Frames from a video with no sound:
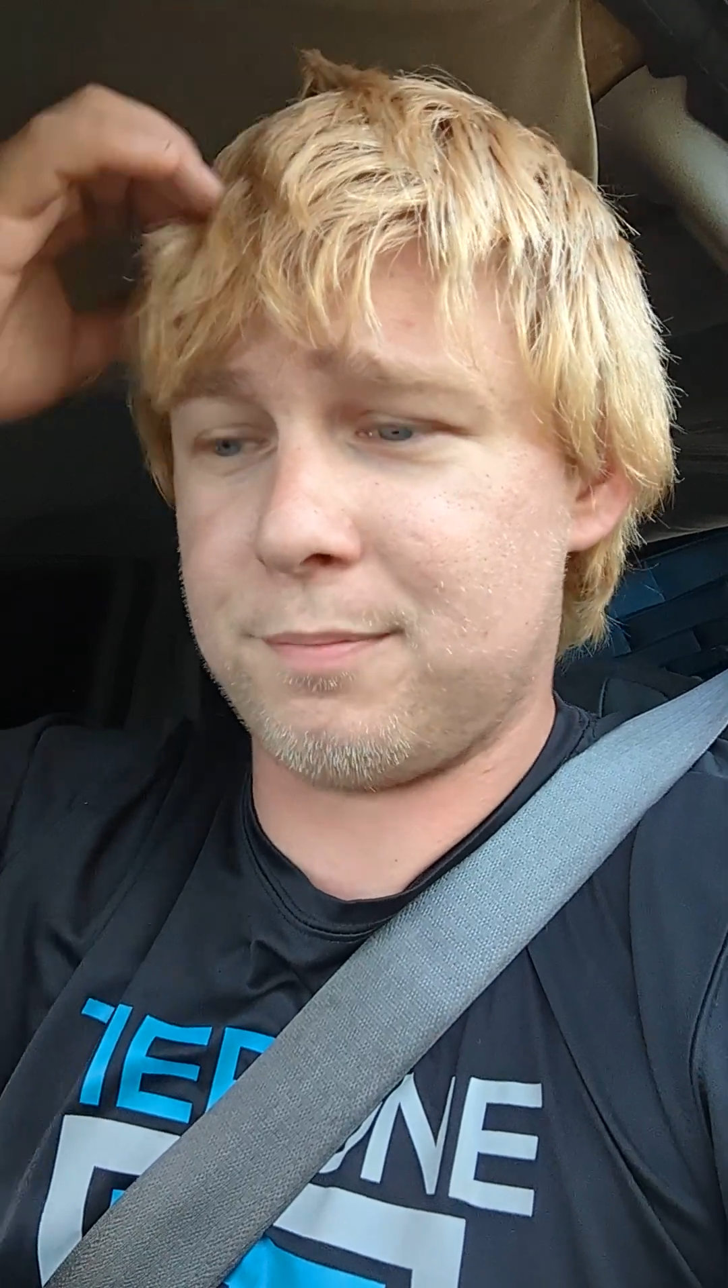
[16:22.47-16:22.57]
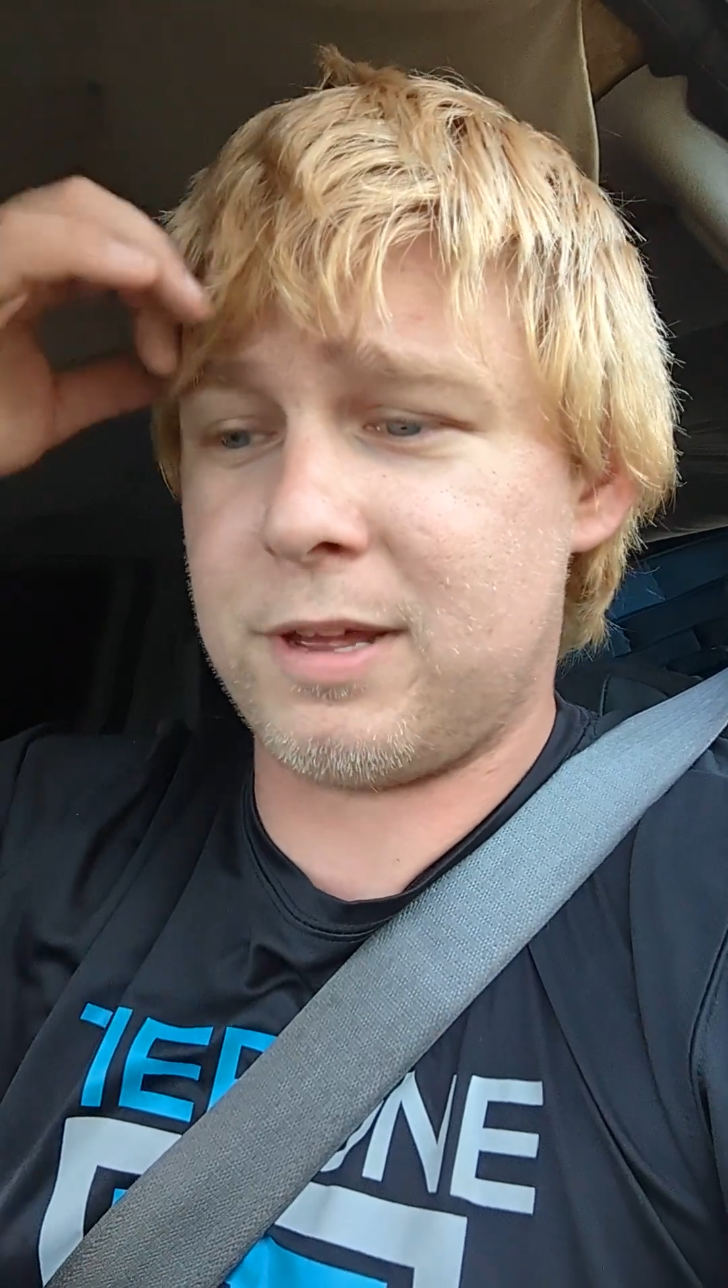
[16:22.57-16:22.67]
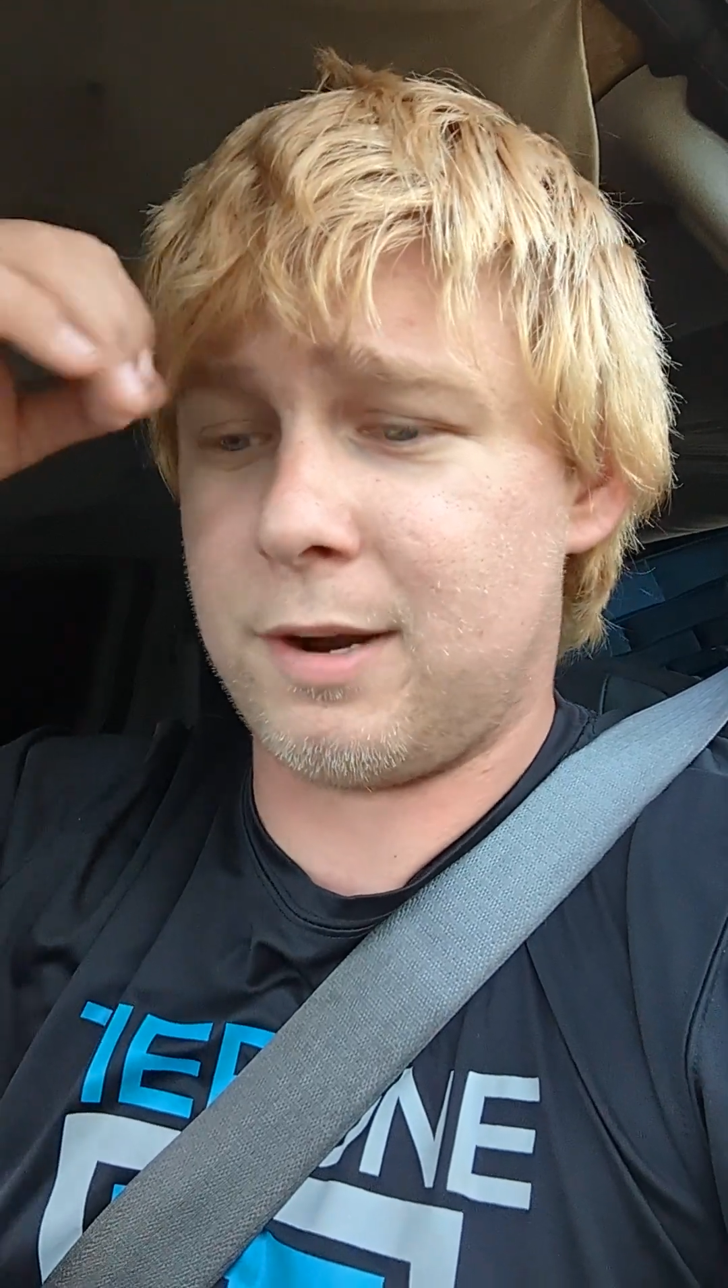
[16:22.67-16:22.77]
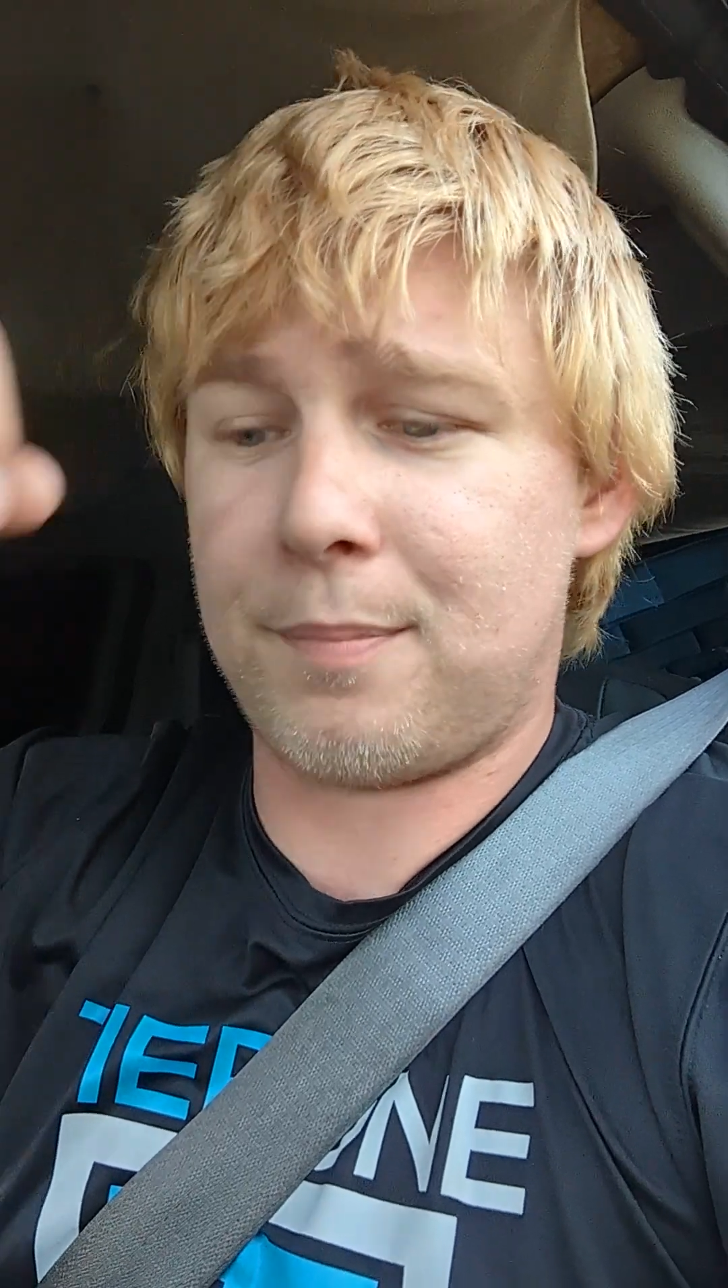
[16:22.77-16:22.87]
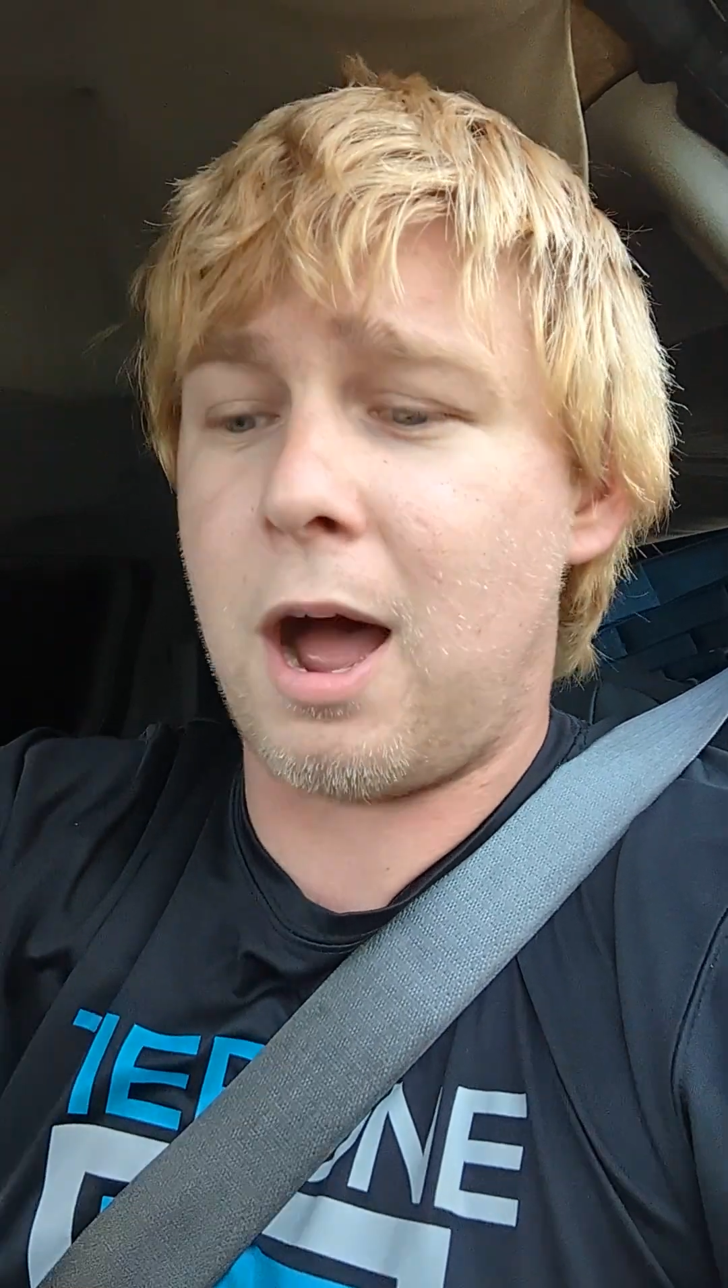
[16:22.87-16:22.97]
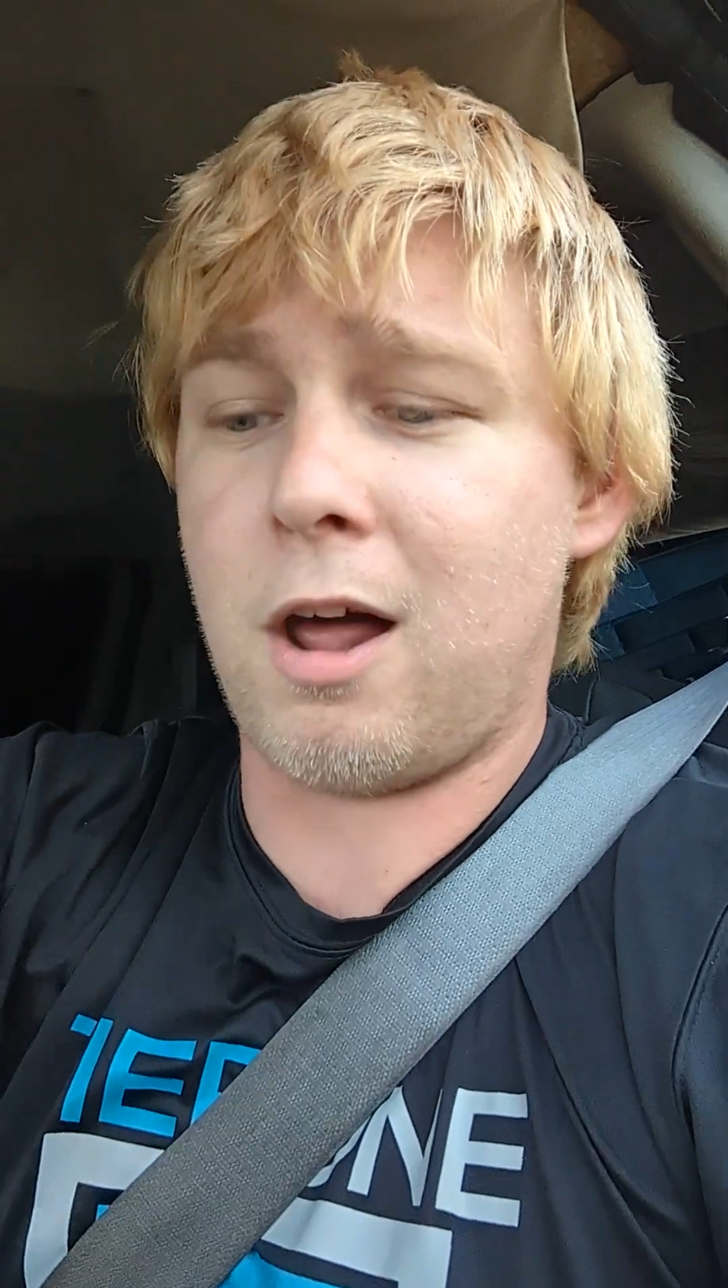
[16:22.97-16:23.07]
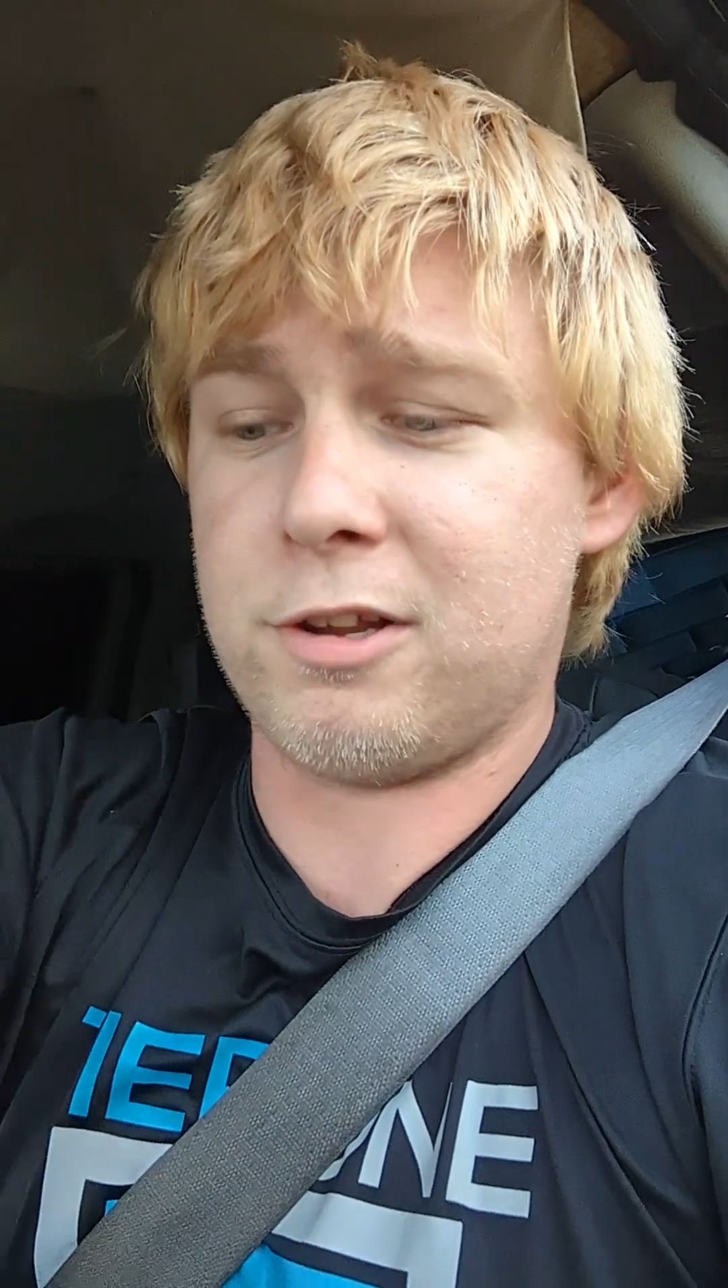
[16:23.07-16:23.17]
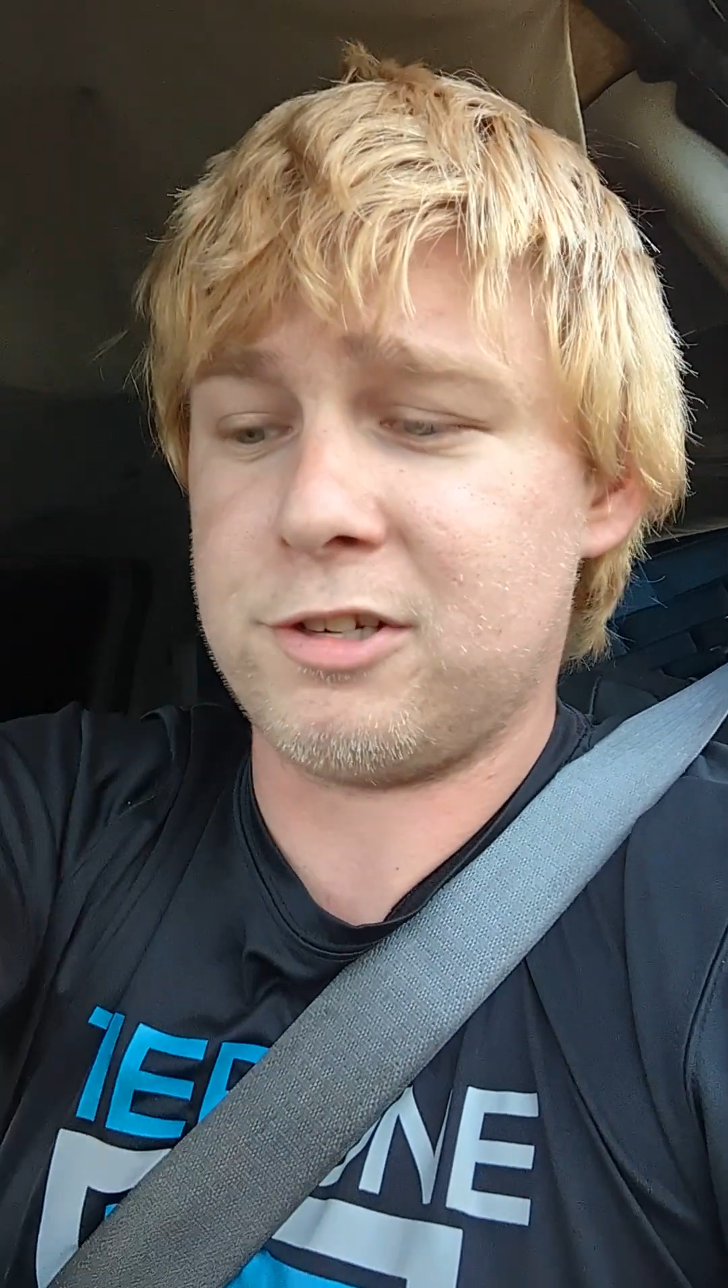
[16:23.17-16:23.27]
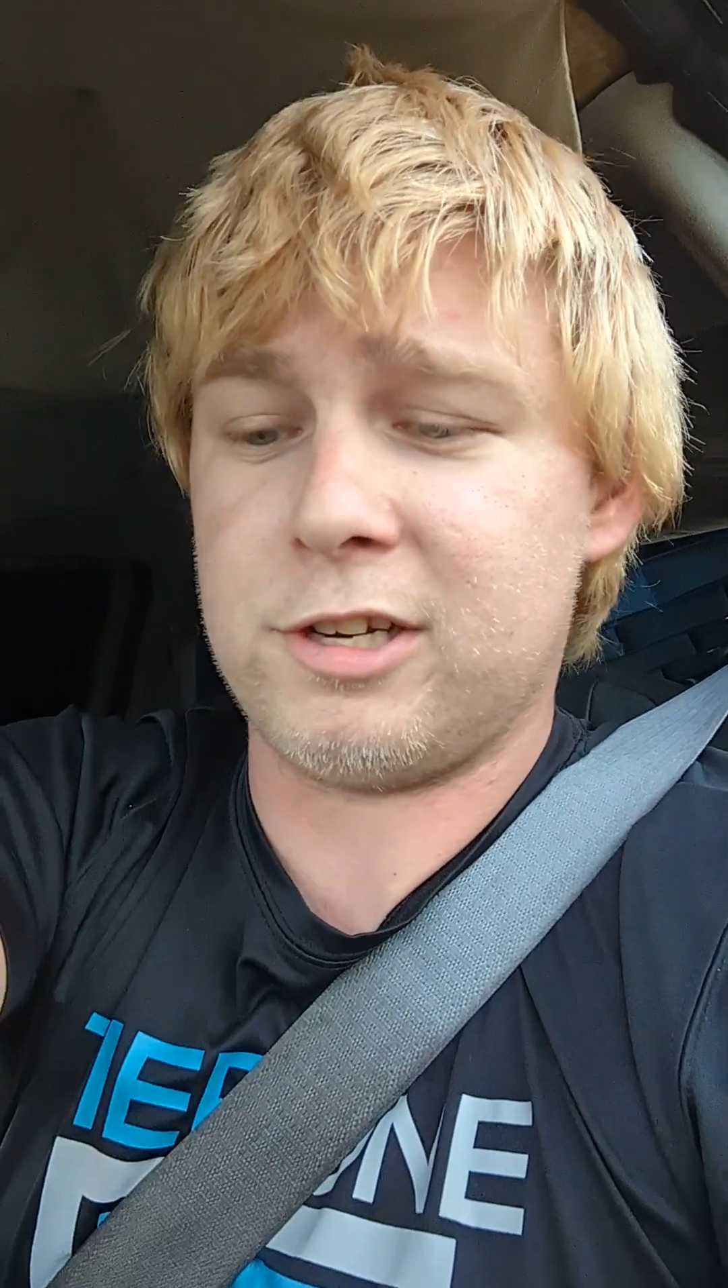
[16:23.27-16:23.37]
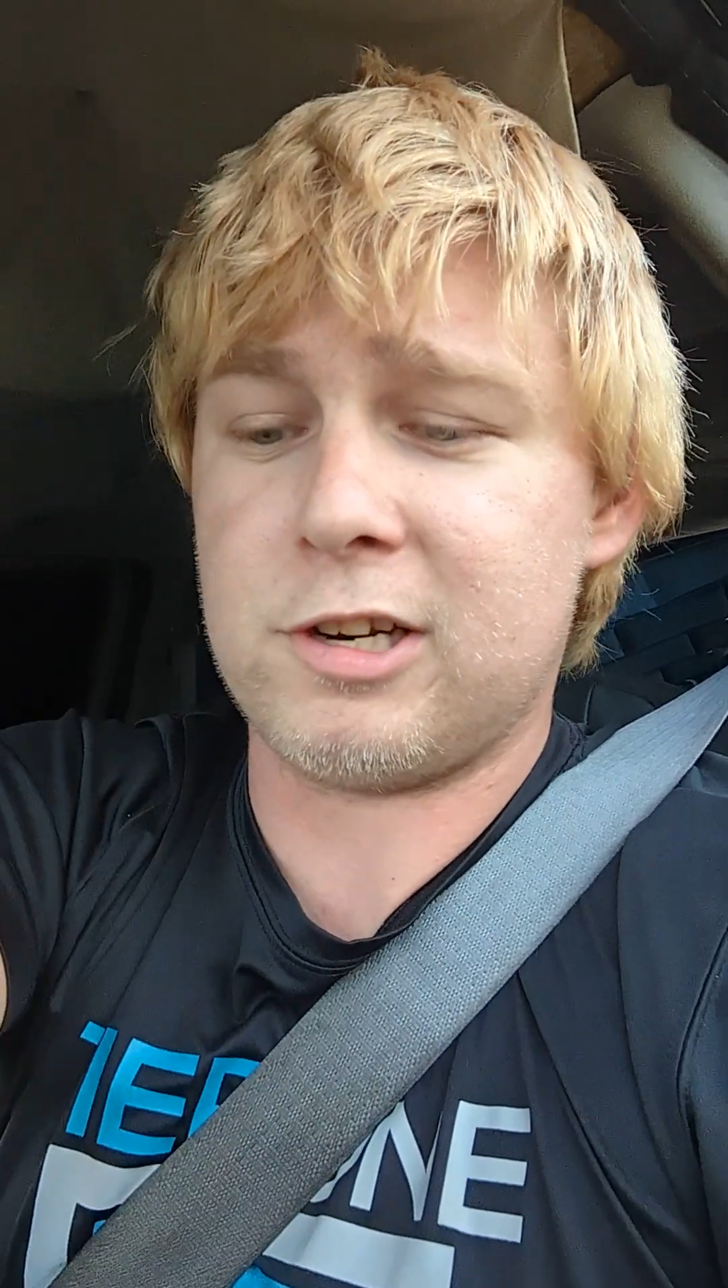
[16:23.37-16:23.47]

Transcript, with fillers: an apology